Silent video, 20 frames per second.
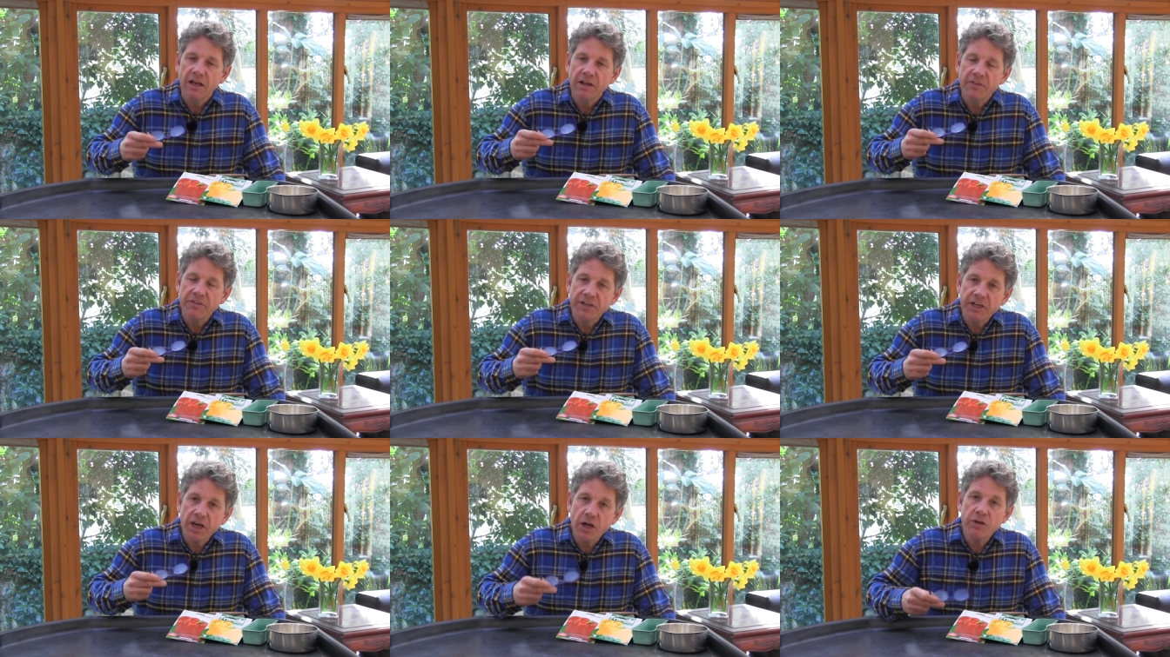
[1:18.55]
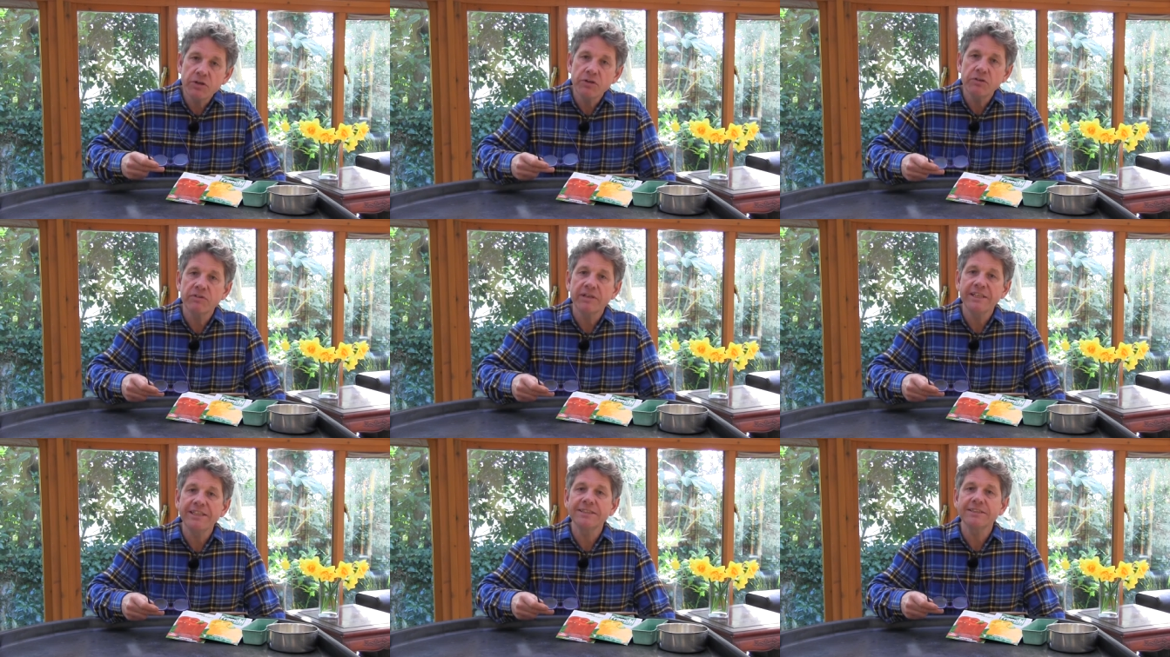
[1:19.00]
And the only
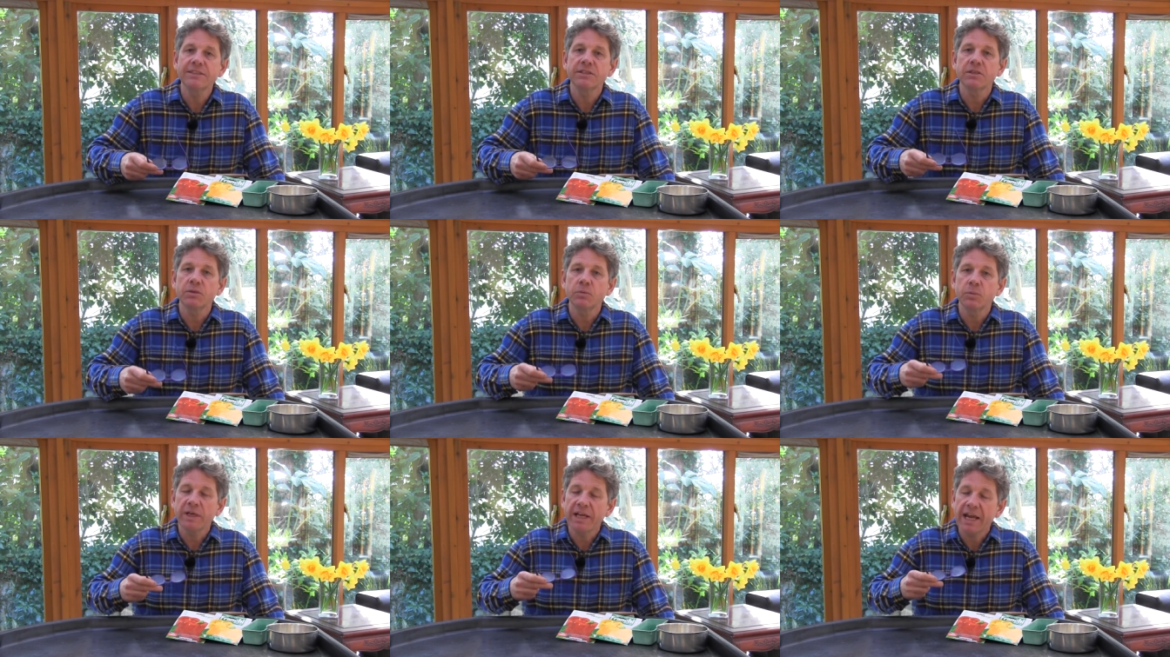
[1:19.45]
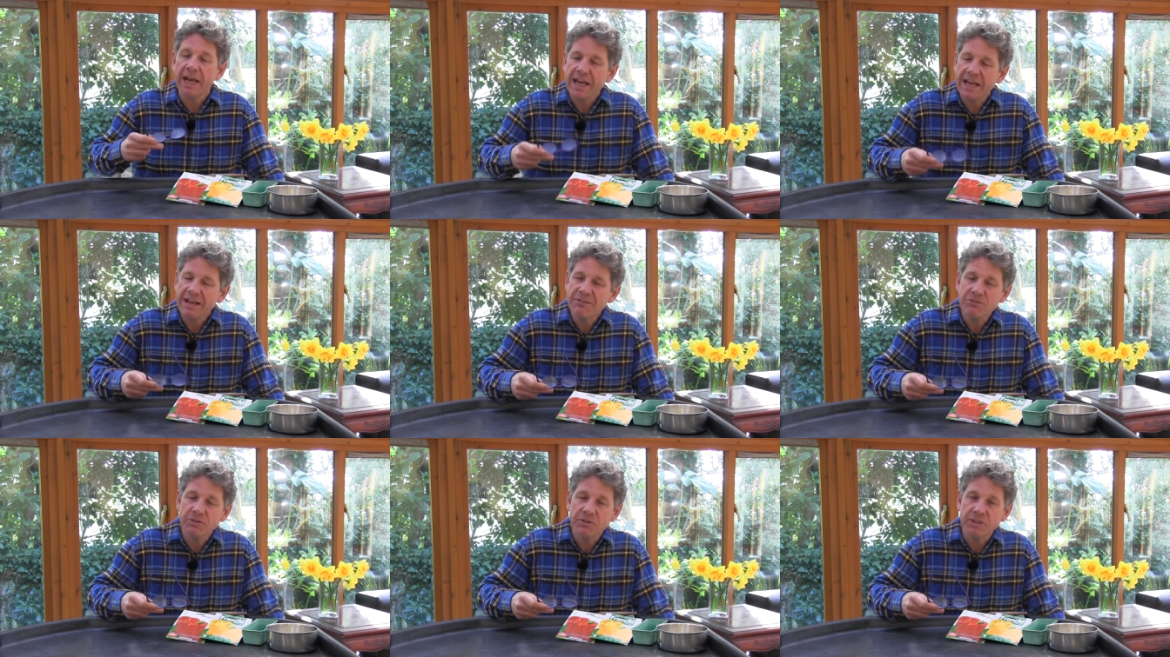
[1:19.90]
reason that we
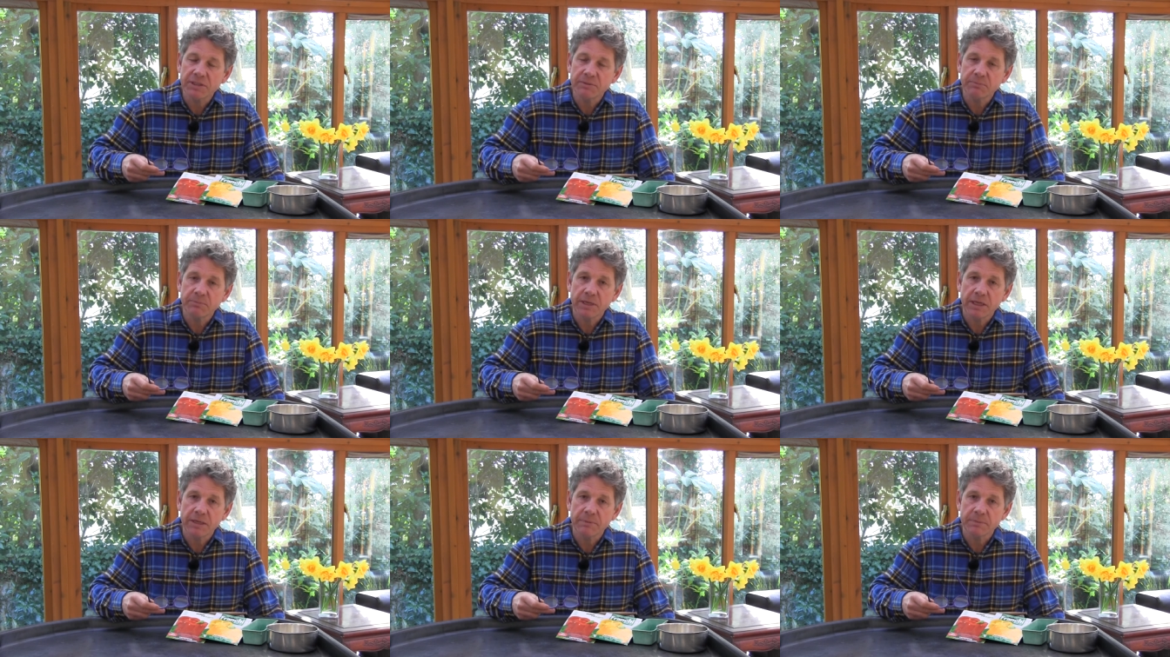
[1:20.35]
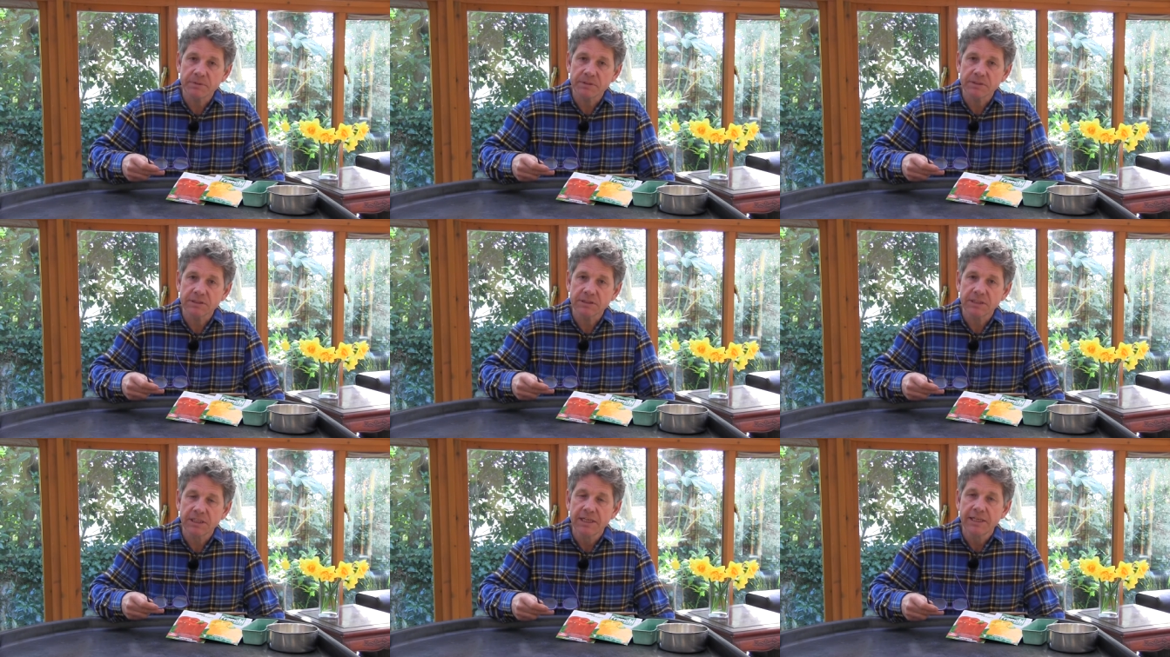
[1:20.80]
have green
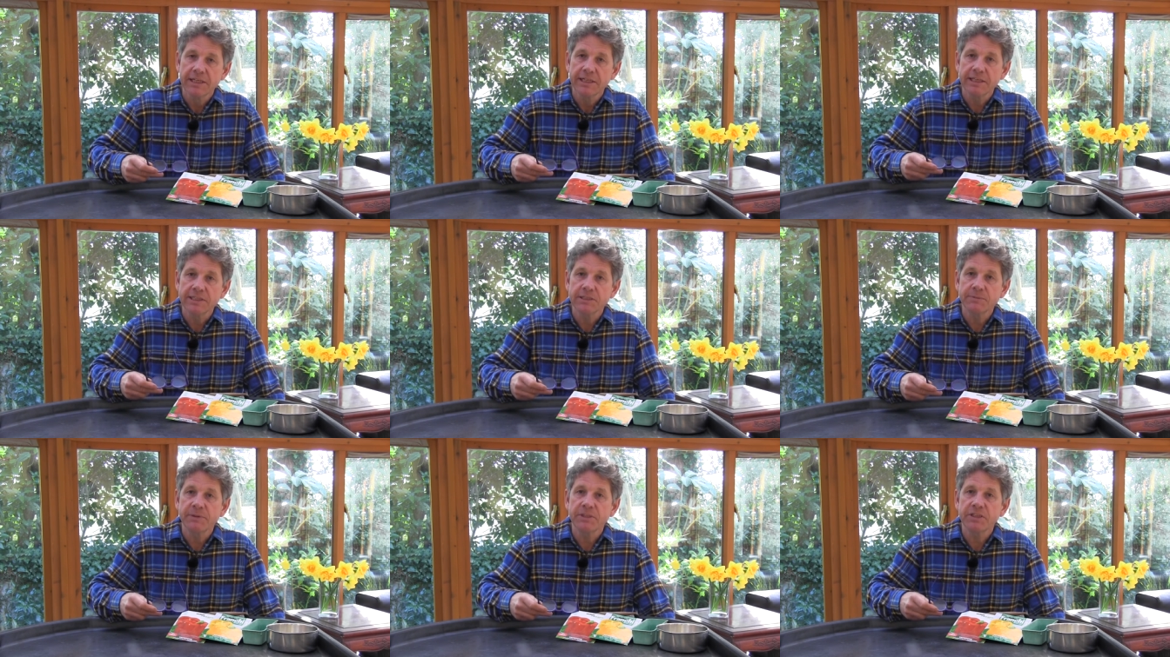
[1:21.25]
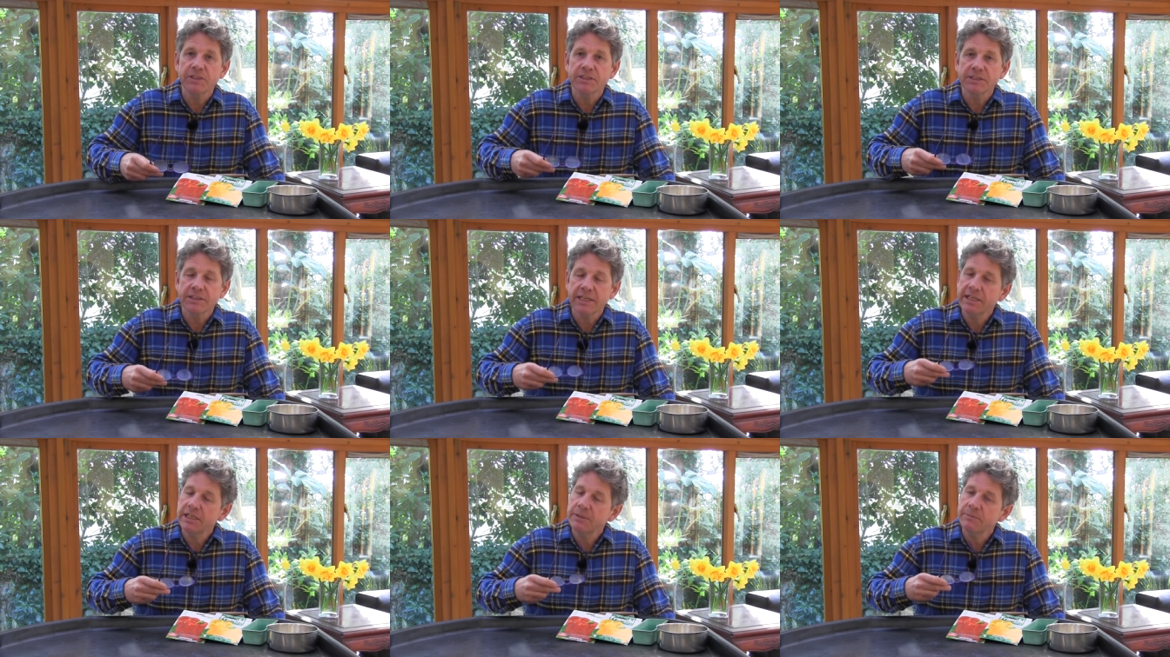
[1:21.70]
peppers is
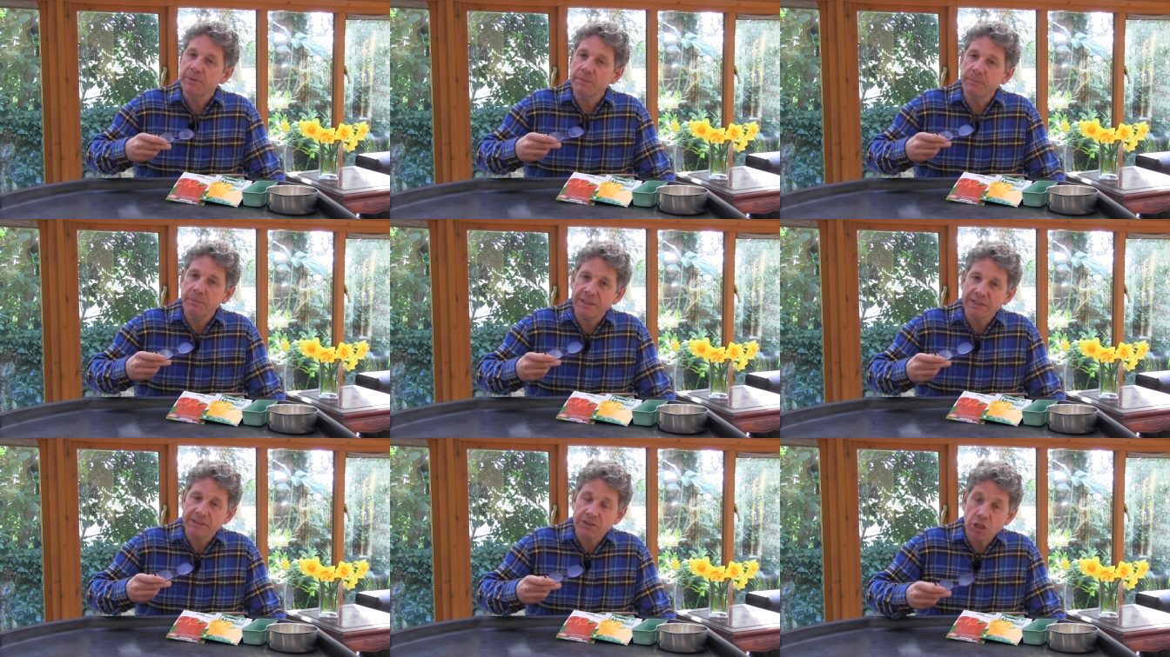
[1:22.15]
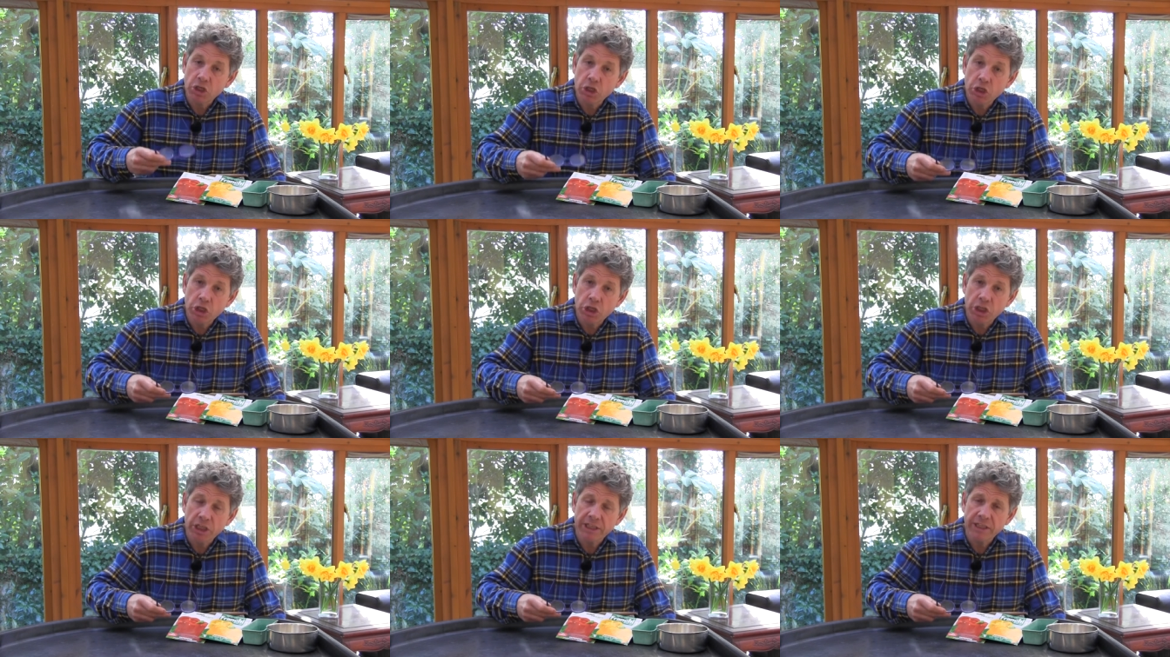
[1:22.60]
because they can be picked
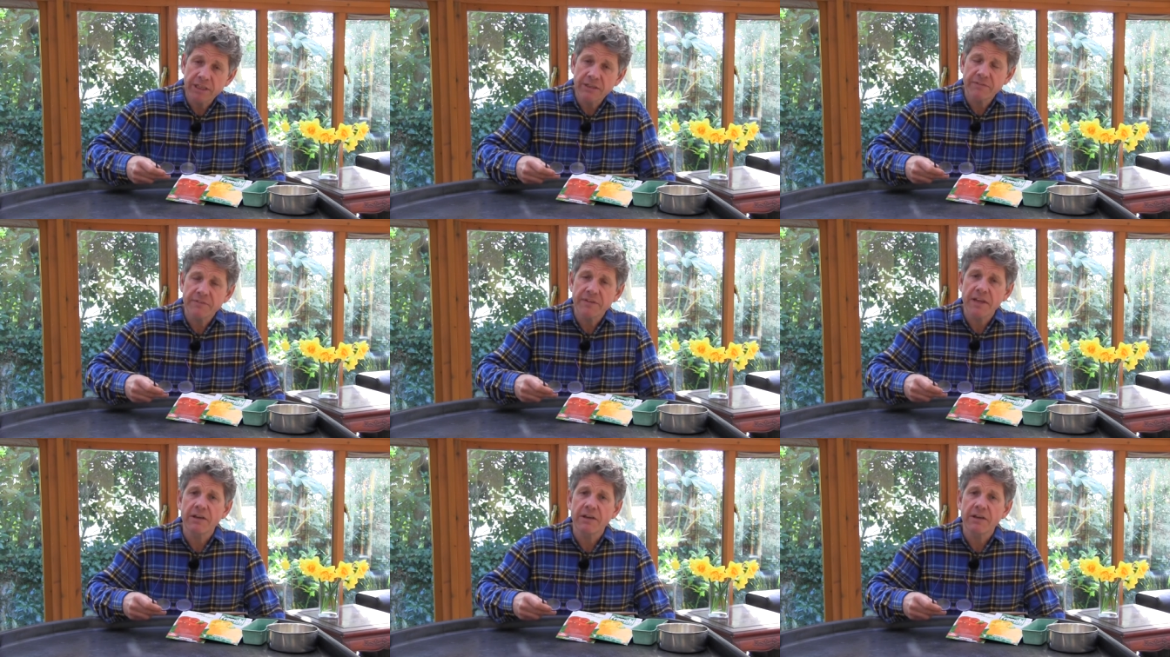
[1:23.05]
earlier,